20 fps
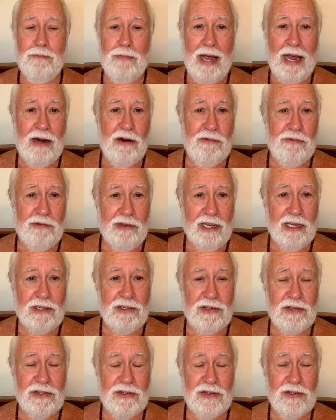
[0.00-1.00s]

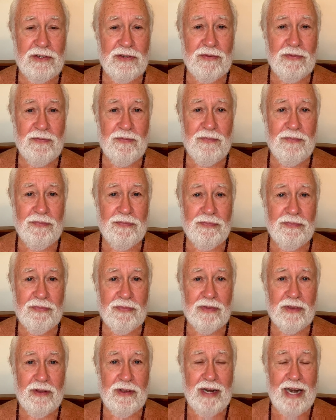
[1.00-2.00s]
manifests.
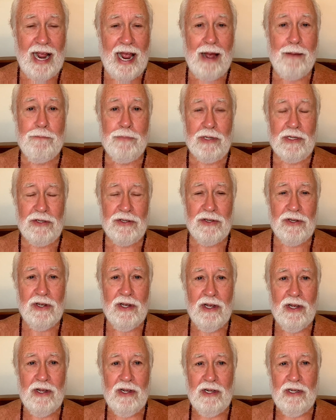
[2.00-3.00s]
It happens.
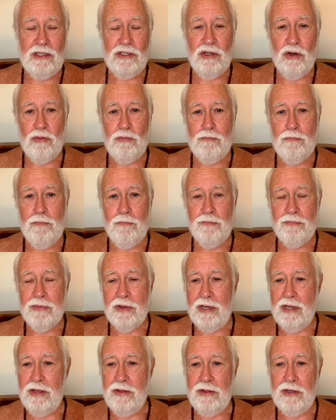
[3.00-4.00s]
So
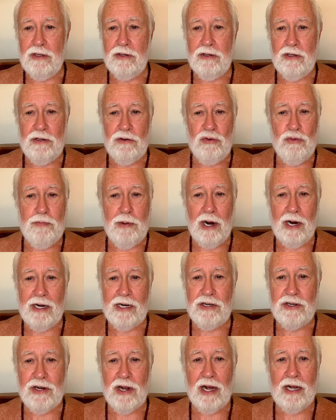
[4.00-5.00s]
in the
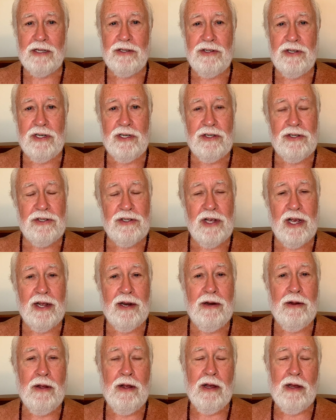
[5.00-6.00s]
Upanishads, it is
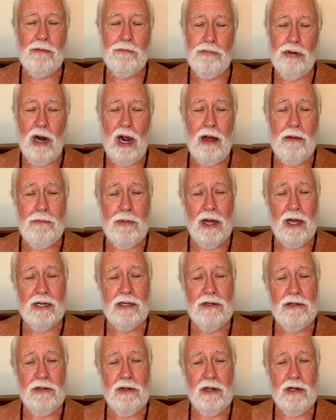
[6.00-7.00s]
said,
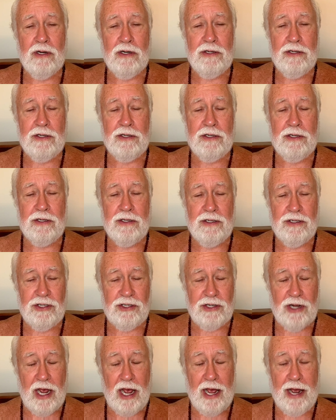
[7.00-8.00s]
Brahman
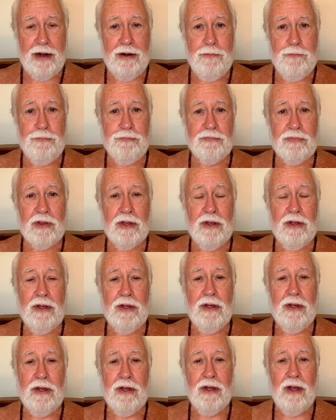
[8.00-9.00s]
said,
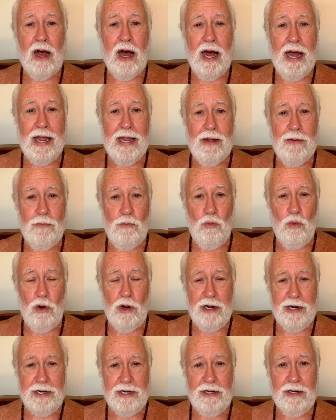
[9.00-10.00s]
I am
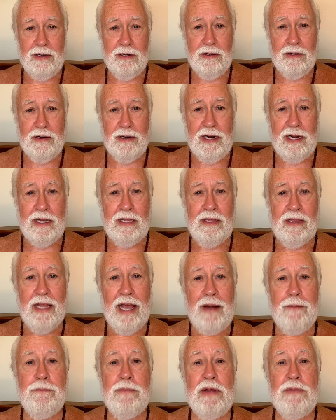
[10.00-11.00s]
one,
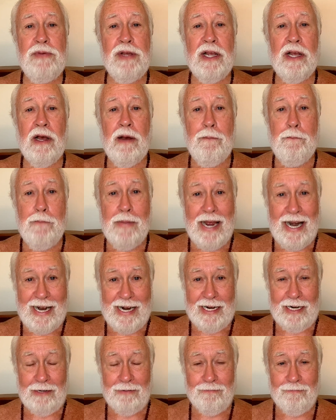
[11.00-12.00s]
let me become
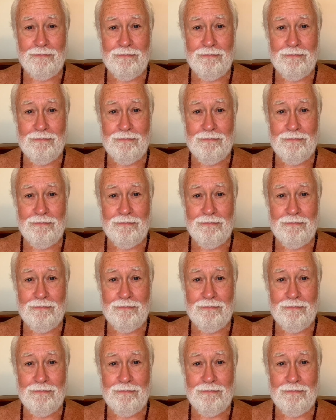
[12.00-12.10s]
many.